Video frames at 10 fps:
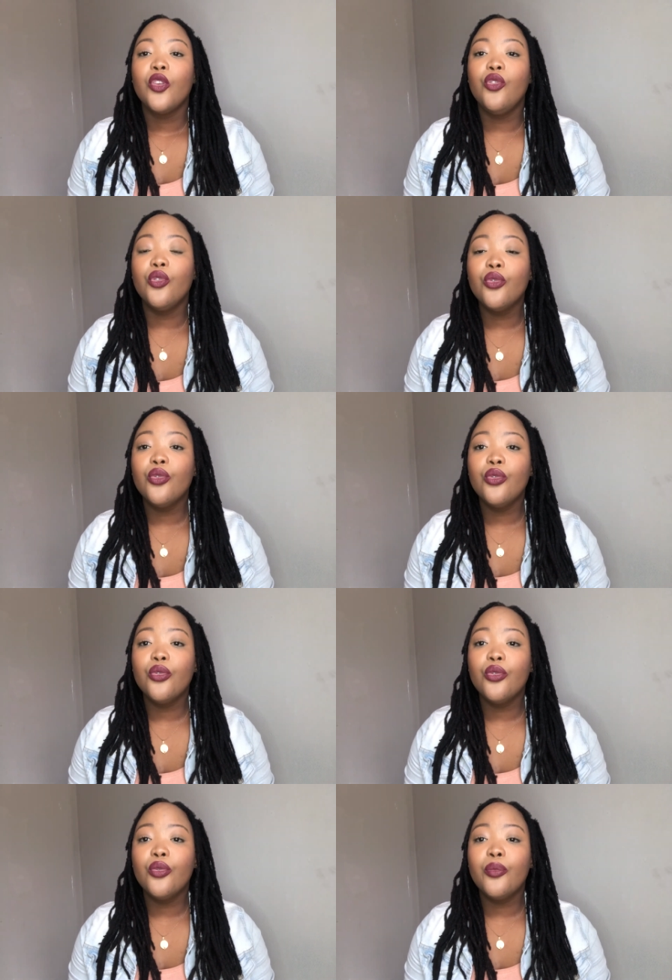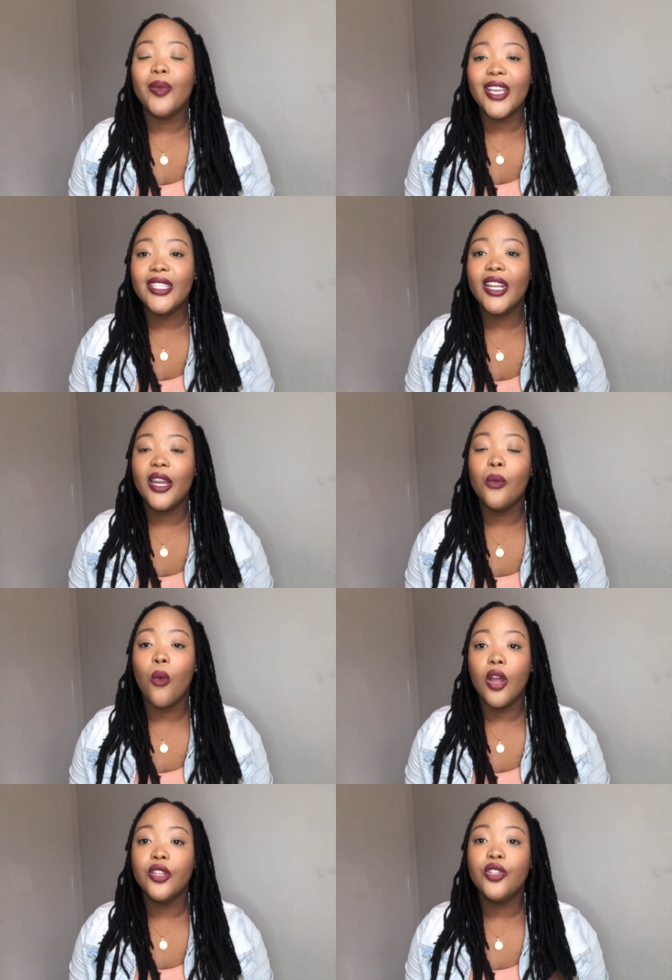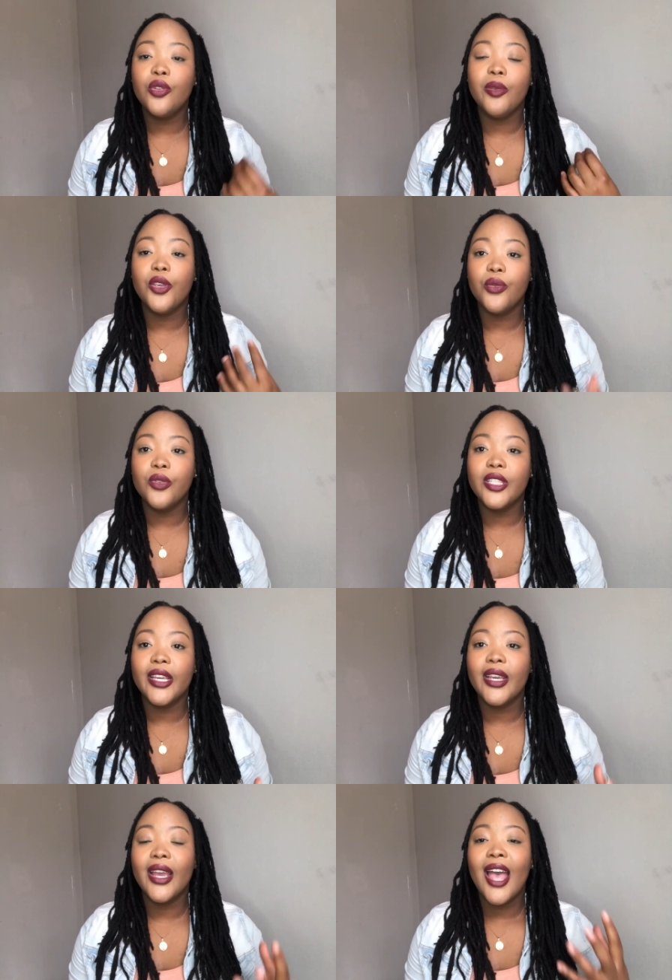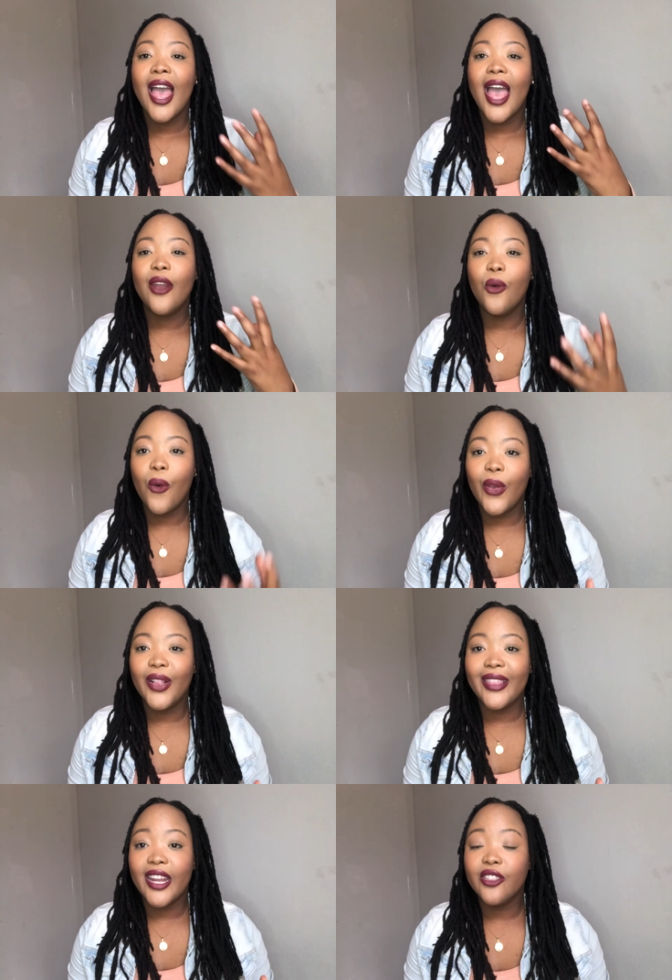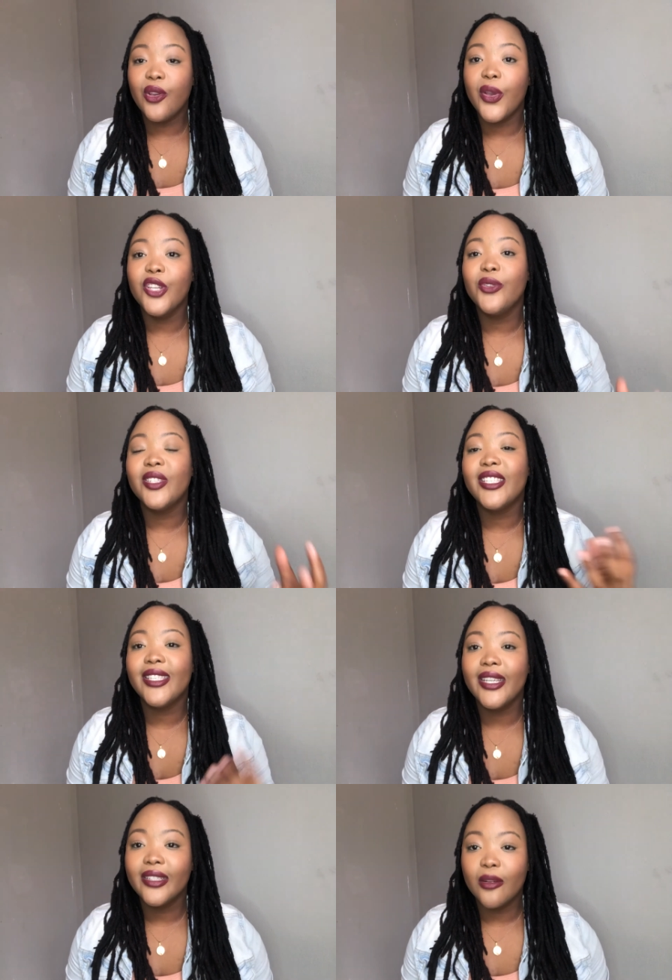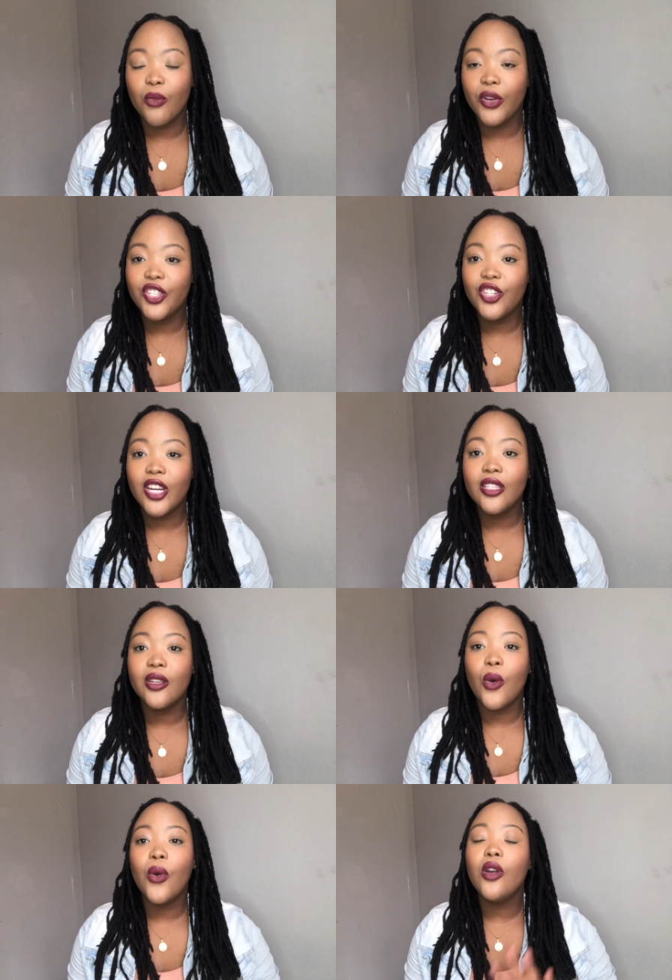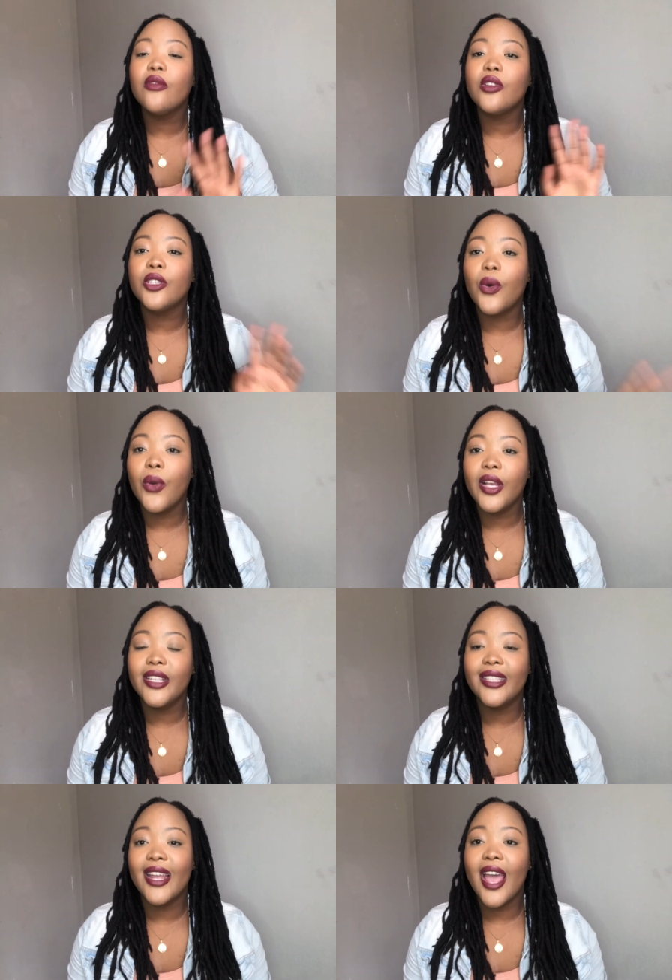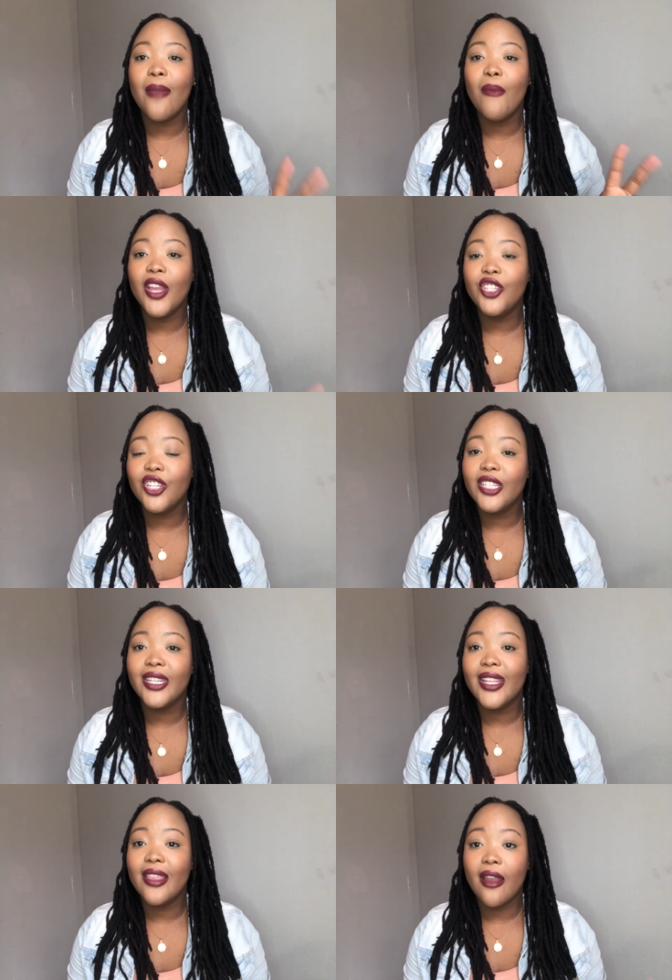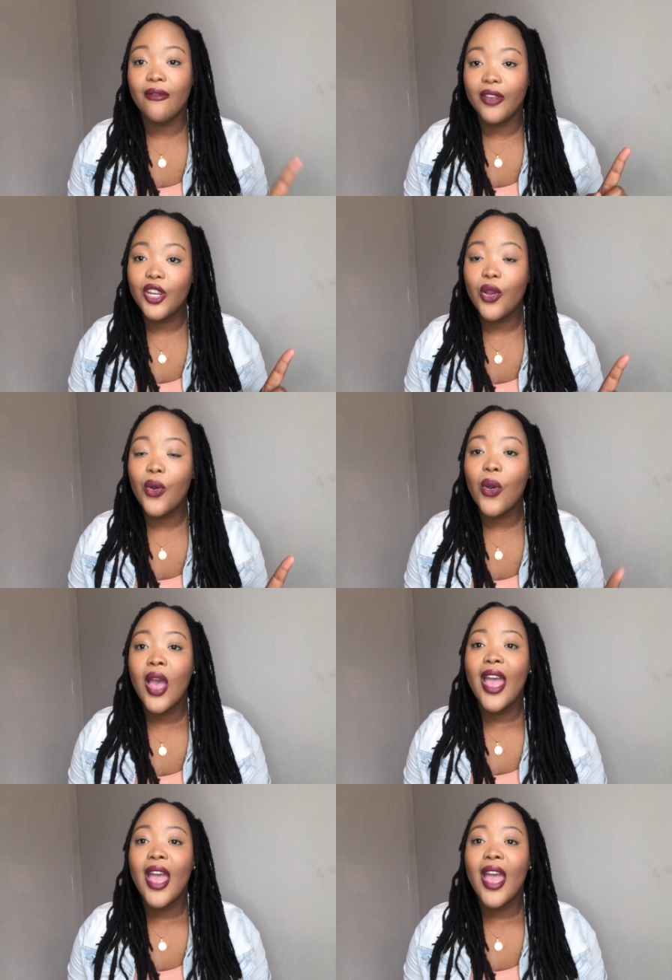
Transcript: you basically want to be using an oil that is going to seal the moisture. So all of those oils that I mentioned in that video